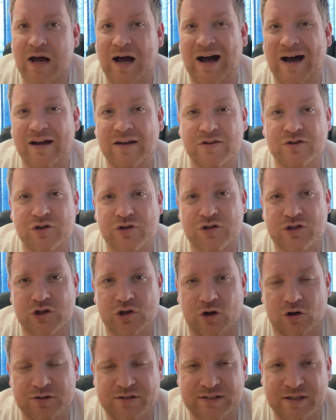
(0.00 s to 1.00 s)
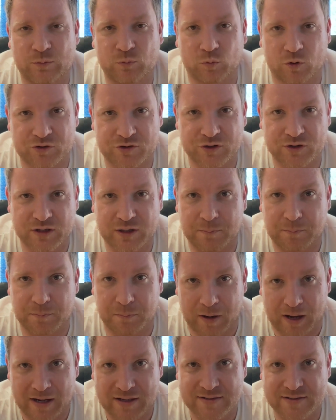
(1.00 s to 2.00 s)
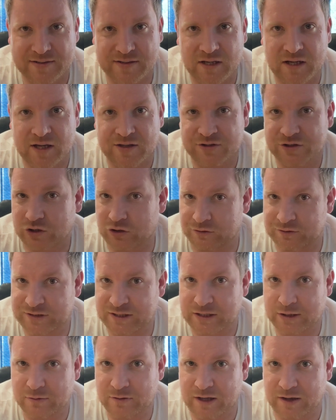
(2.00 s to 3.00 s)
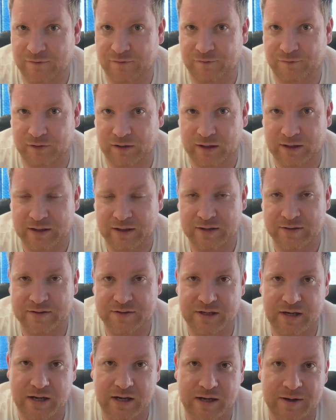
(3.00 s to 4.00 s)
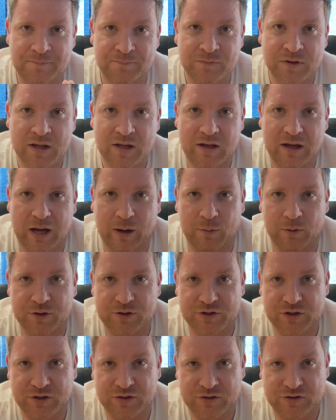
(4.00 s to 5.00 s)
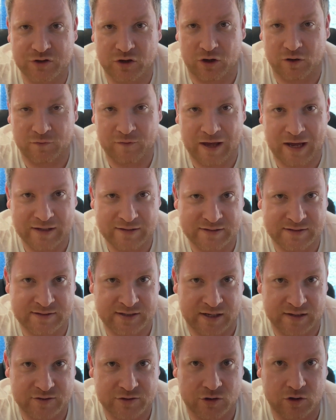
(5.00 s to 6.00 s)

I just thought it wasn't the best to continue that flight, and I would sort of exercise